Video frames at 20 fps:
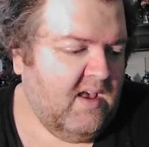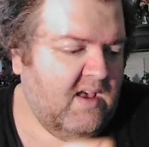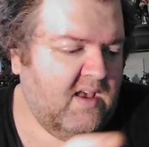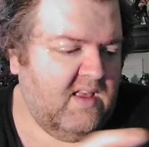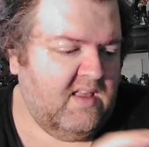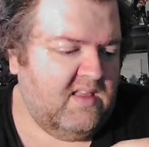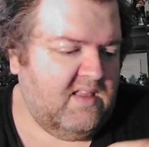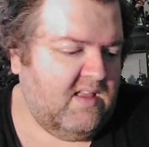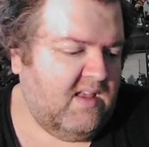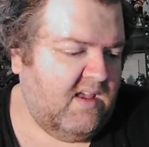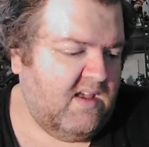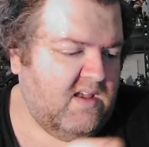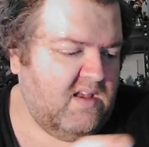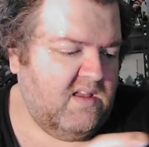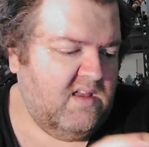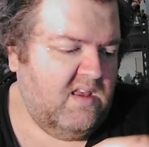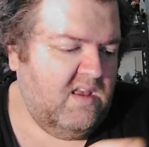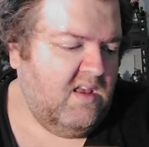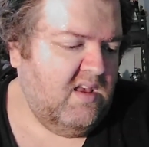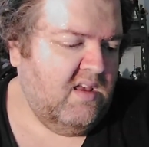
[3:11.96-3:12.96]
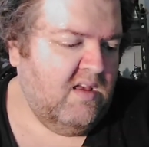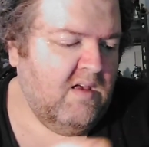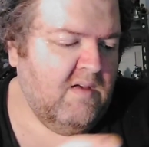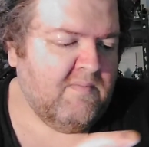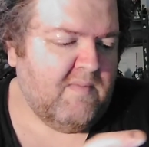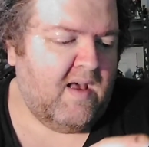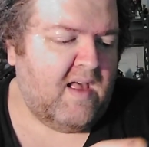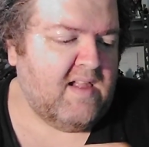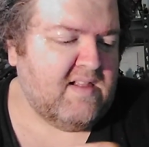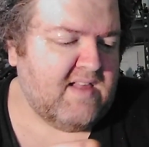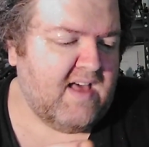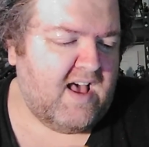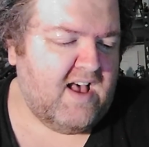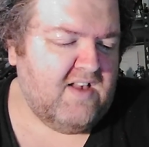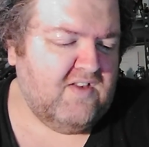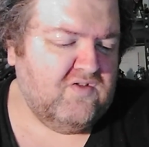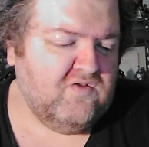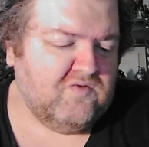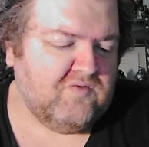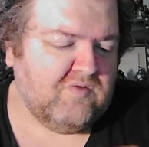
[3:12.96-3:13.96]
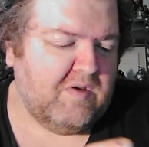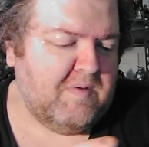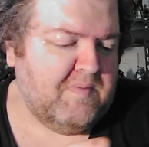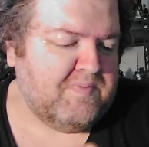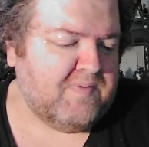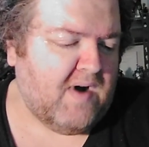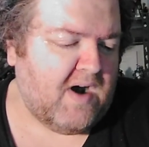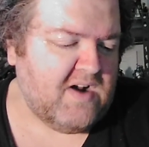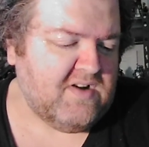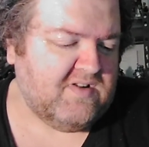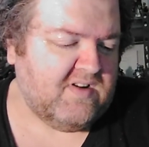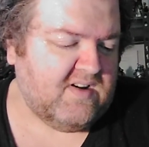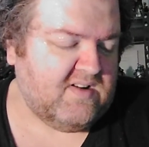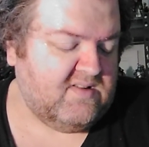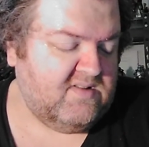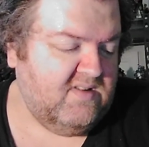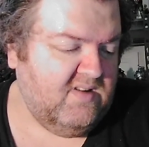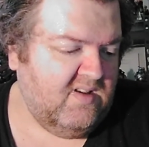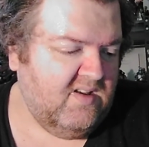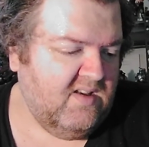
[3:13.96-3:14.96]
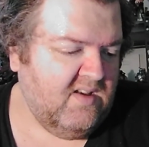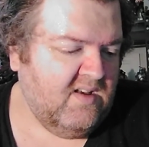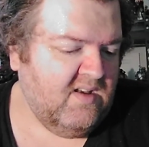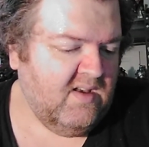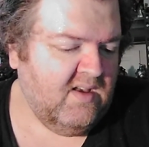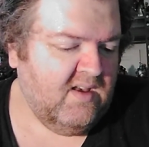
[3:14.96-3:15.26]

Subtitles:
And then my last dream project